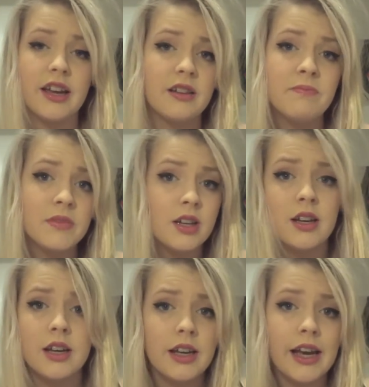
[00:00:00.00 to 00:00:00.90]
and
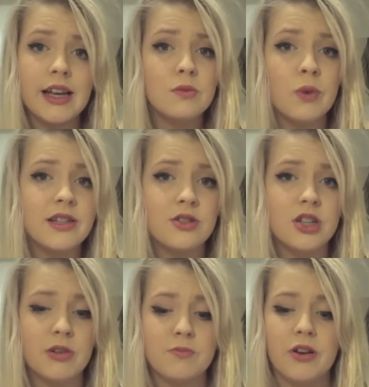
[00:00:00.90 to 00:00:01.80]
it hasn't wasted
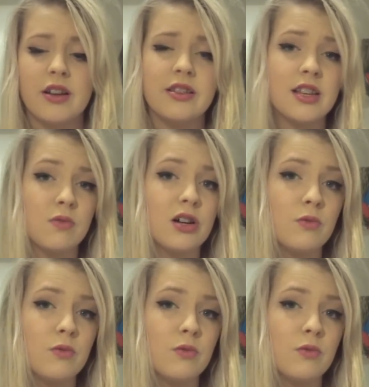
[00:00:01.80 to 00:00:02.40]
too much product, and that's what I